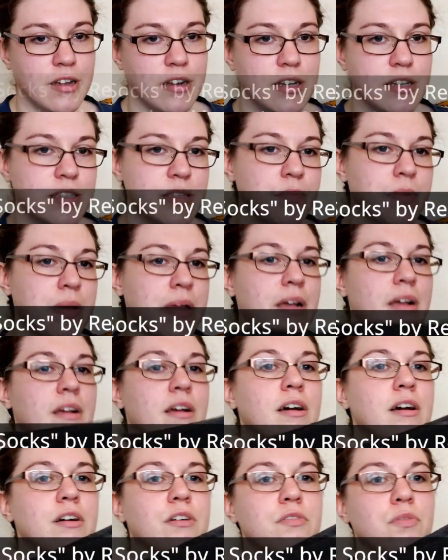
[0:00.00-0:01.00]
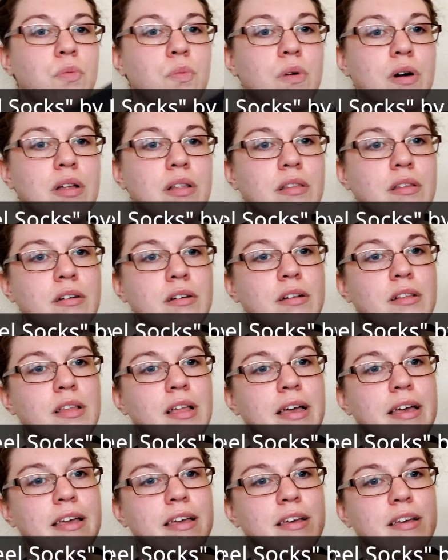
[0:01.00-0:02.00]
Here is a pair of what look
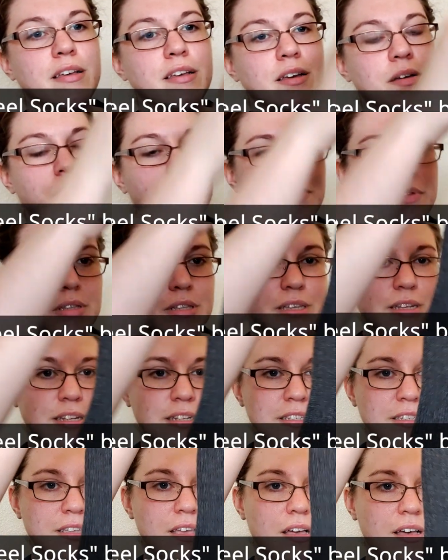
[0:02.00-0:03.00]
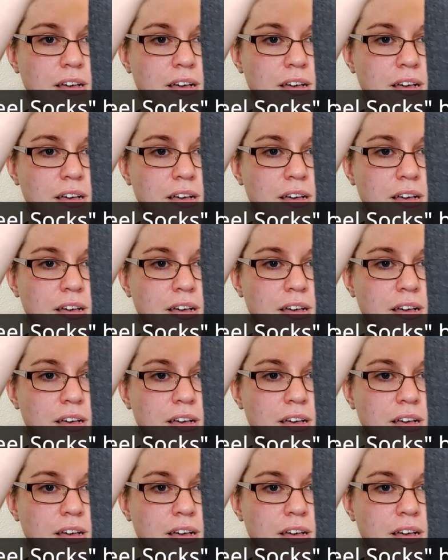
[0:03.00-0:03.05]
like completed